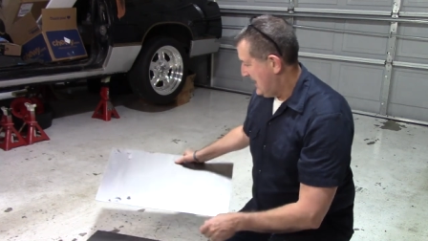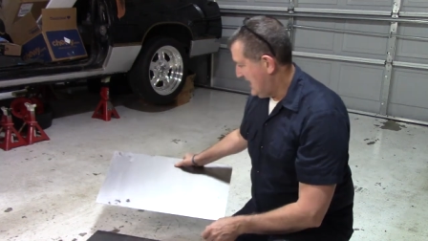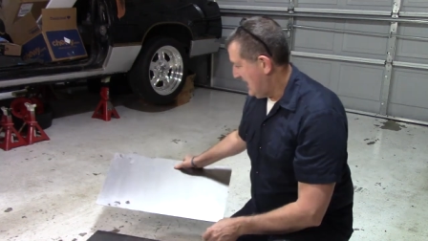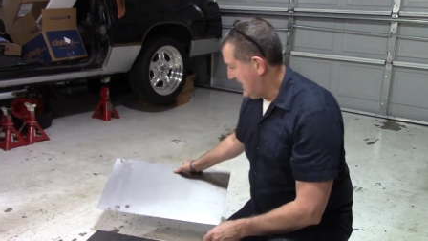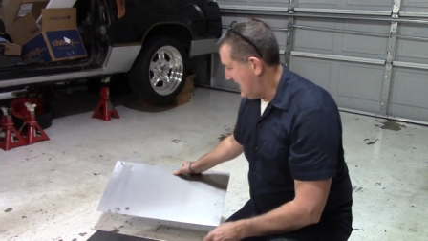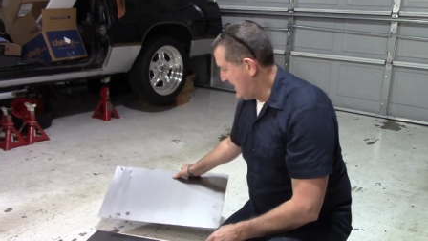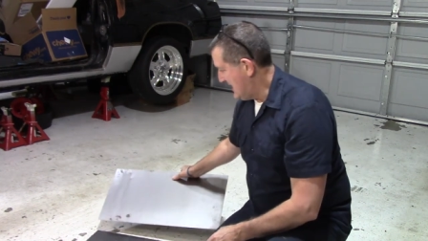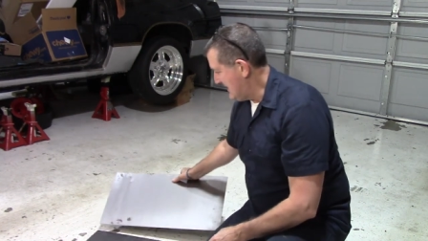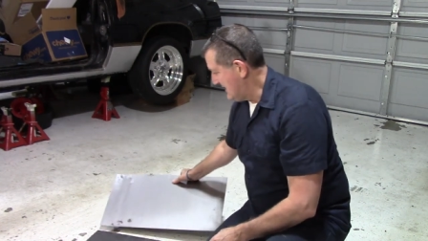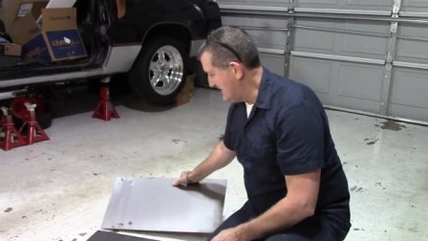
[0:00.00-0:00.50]

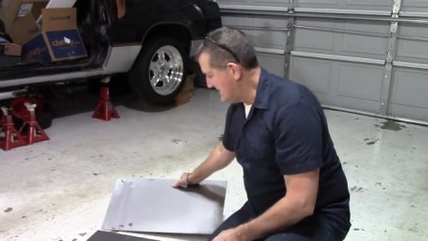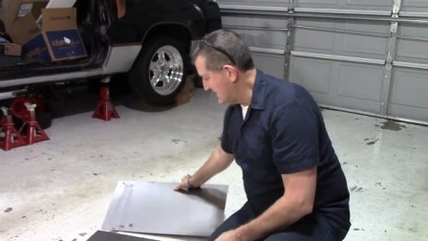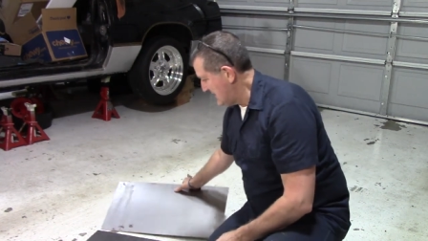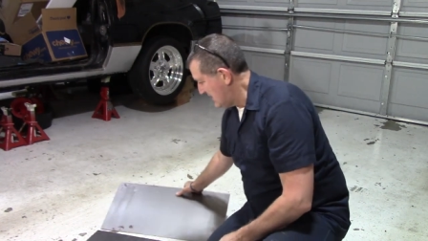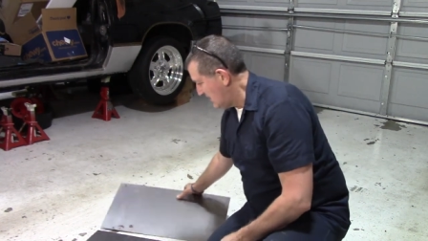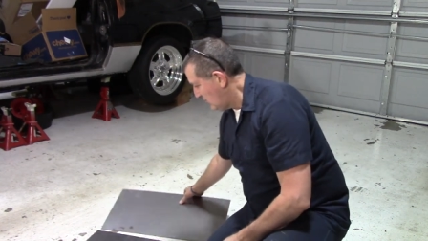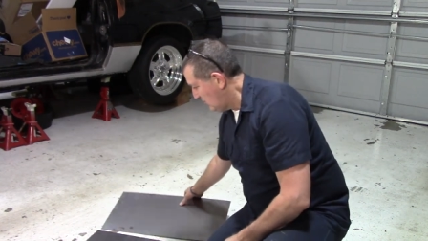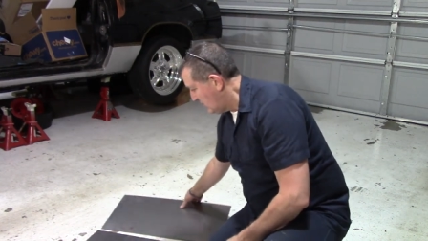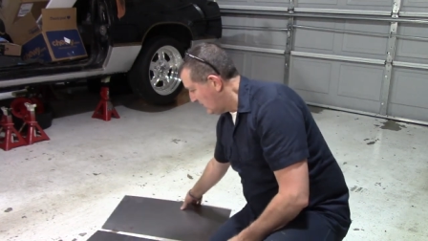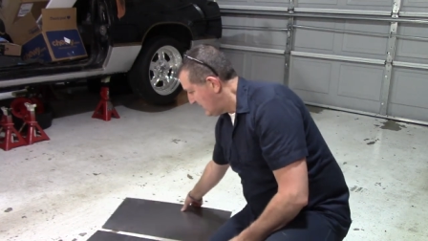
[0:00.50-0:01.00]
And
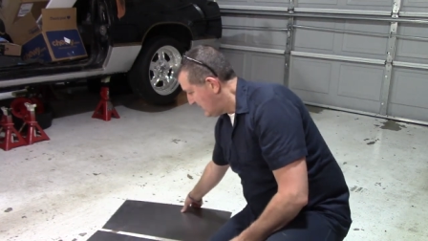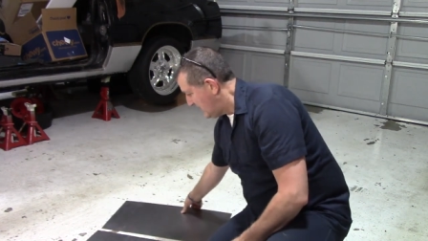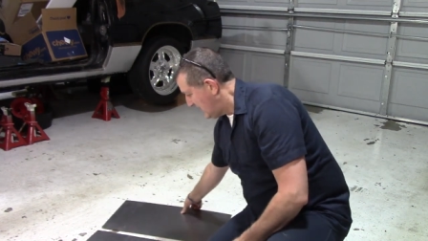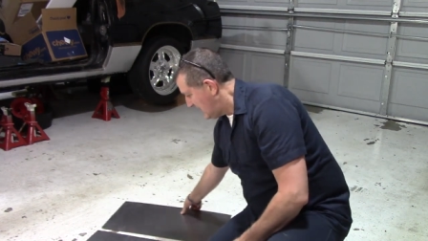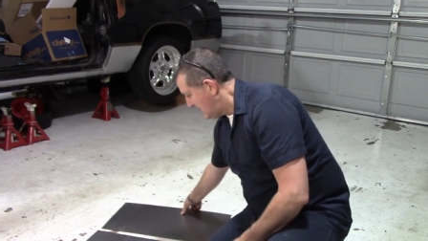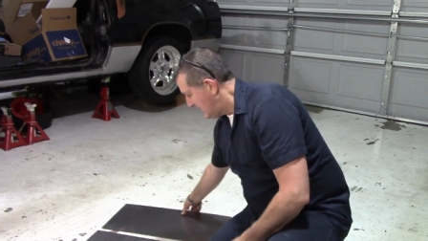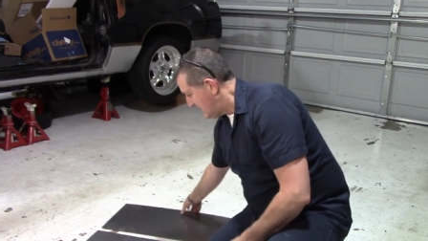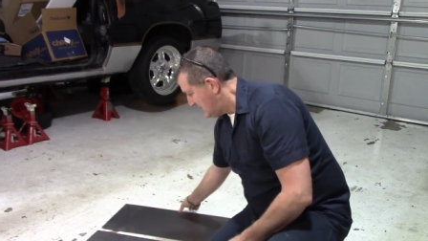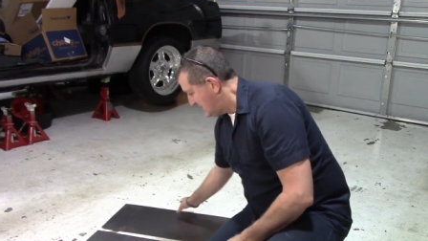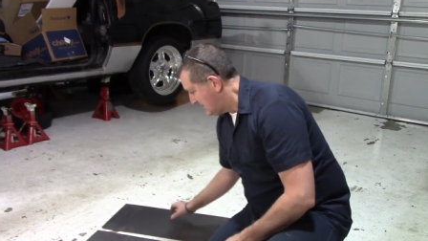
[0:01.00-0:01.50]
I wanted to
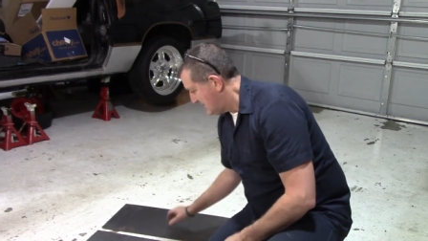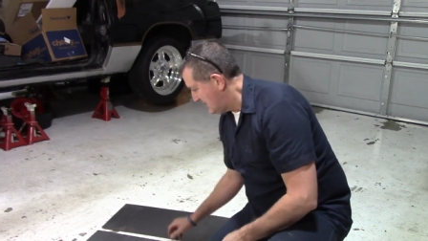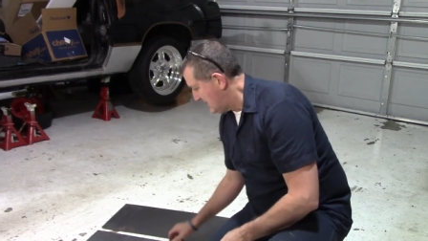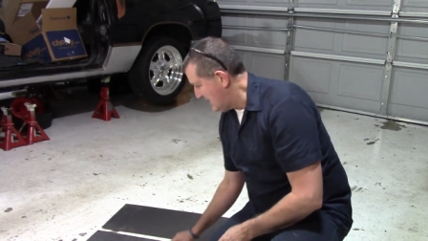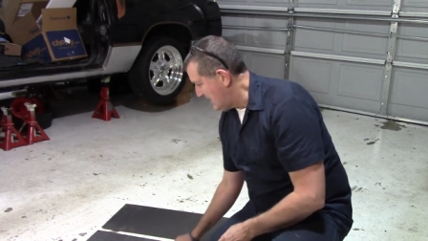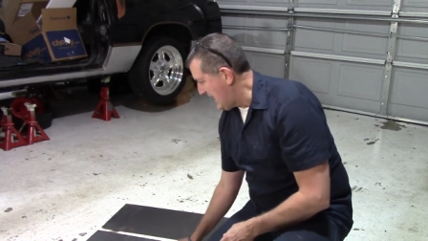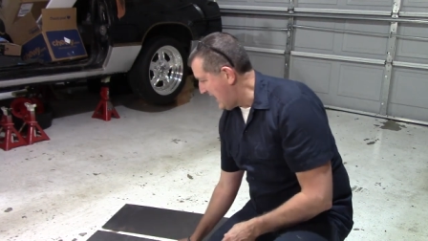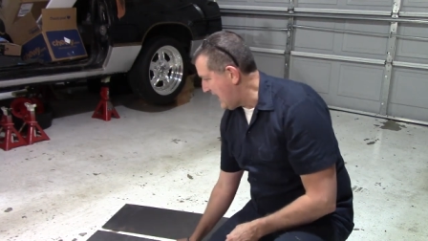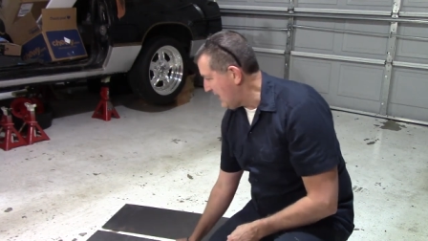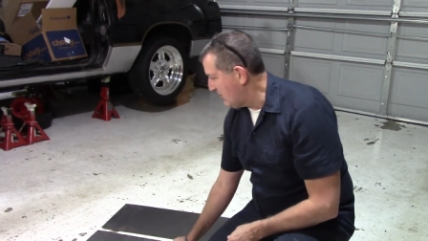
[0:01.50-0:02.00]
get
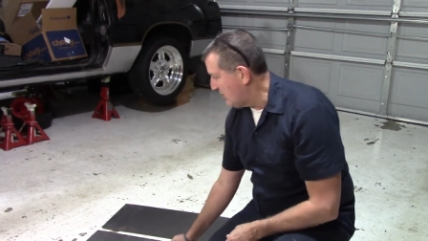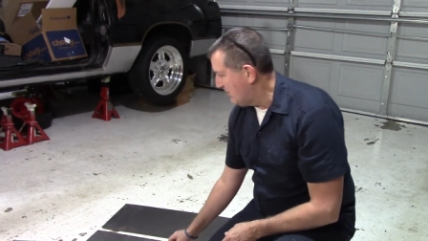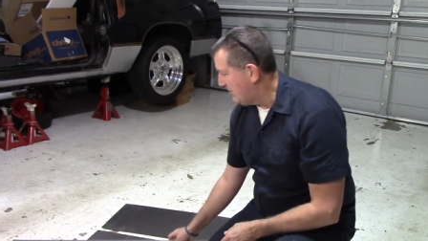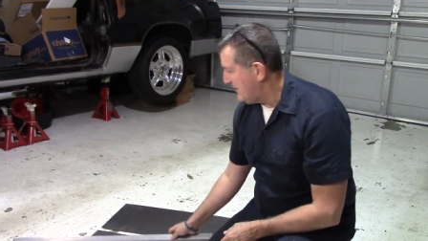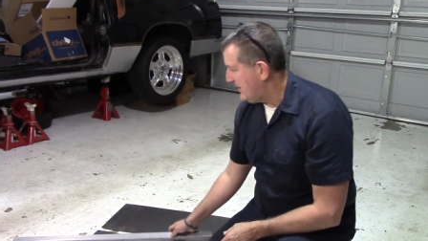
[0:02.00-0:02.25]
an angle